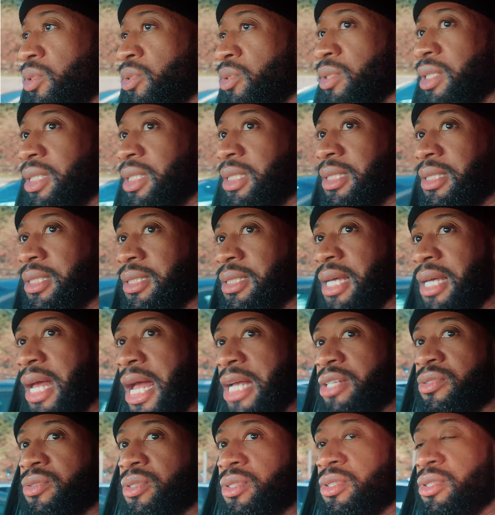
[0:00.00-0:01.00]
you get your
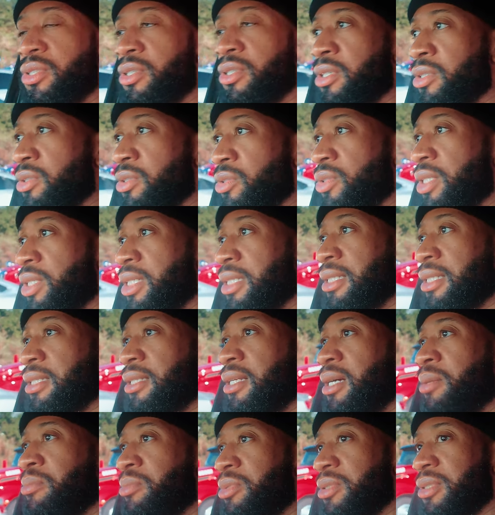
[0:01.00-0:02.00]
tax return, you get a
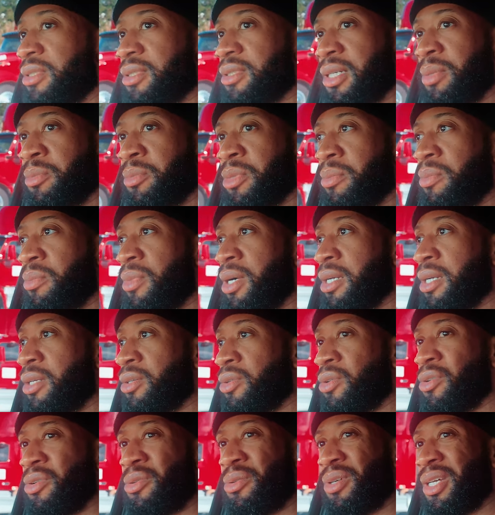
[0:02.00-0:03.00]
lump sum of
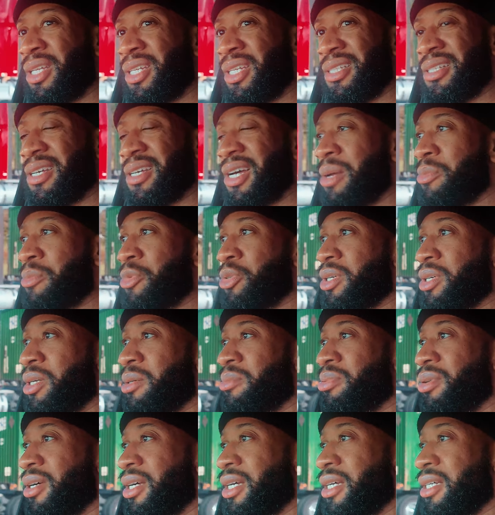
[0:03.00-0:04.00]
money, or anytime you
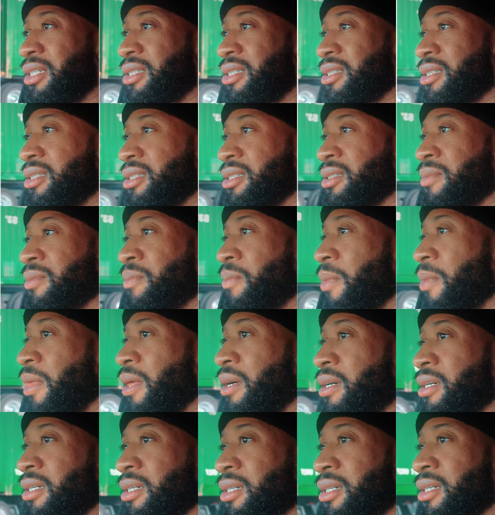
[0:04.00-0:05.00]
get paid, just
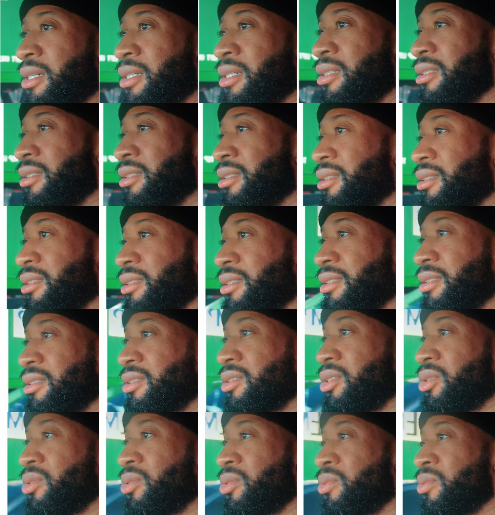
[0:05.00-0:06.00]

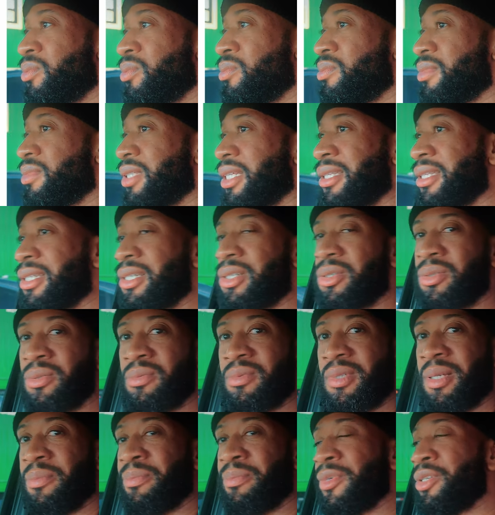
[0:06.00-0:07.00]
just do the
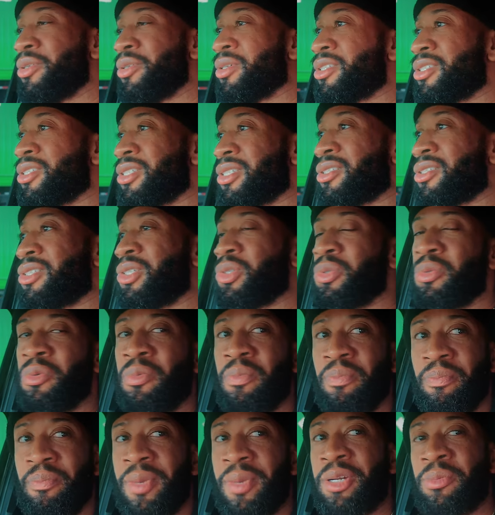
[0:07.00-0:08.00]
little, you could just
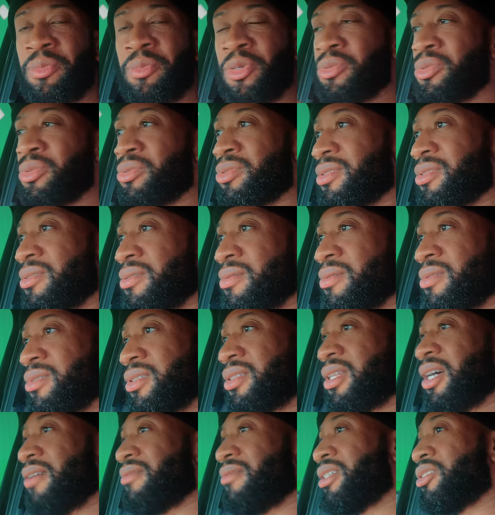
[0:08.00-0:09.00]
do minimal
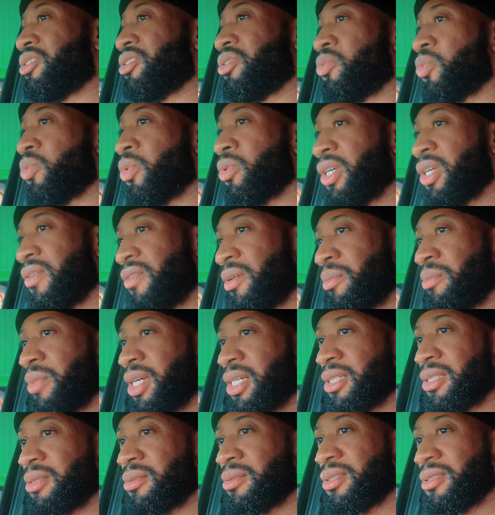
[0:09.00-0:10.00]
stuff that you won't even
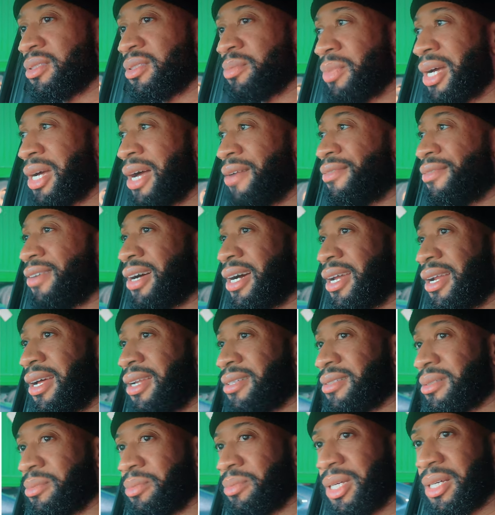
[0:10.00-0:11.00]
miss. Just buy five
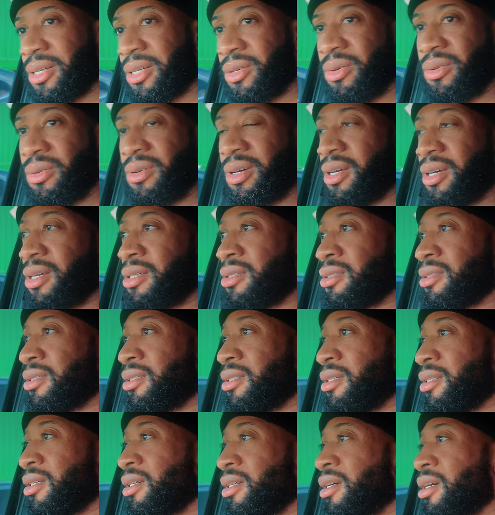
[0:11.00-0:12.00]
dollars of Bitcoin,
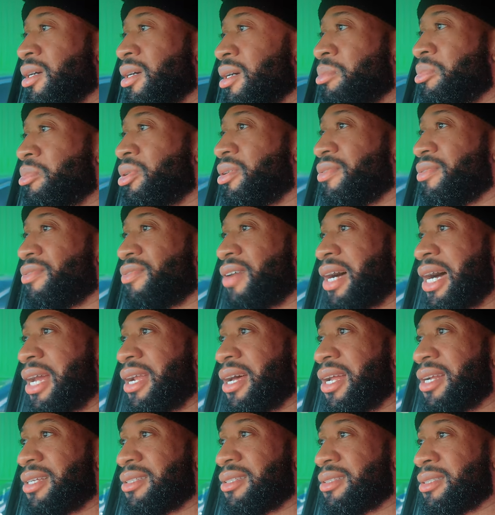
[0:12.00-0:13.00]
put five
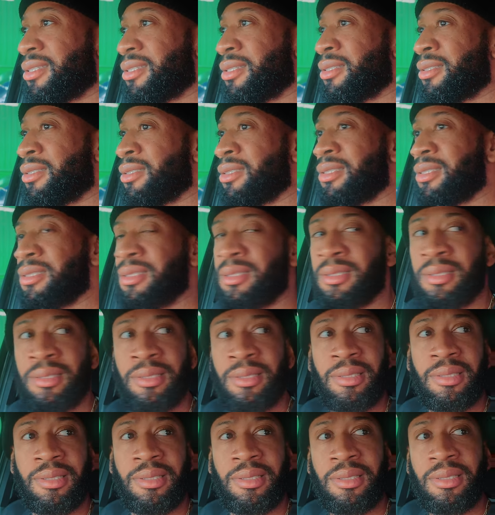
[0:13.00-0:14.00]
dollars in, in,
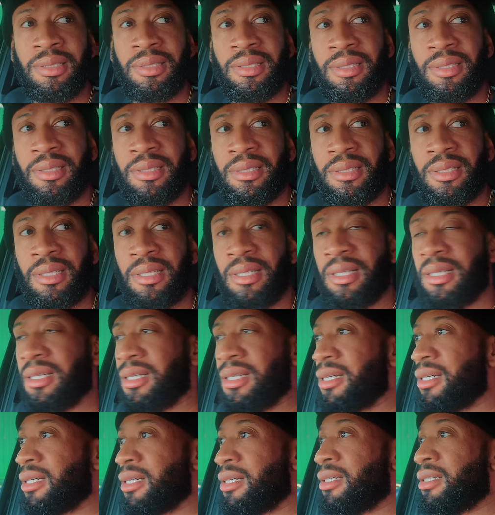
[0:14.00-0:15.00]
in
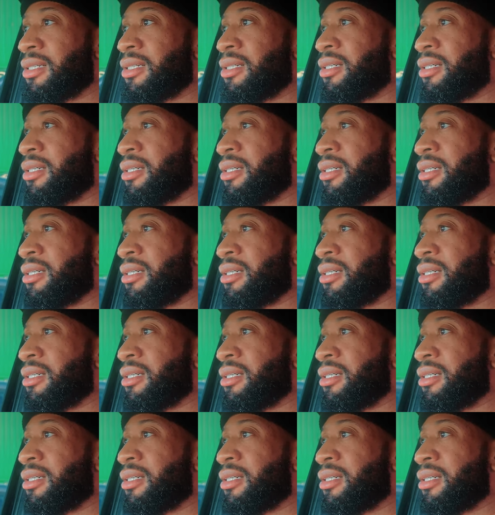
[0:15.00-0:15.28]
uh,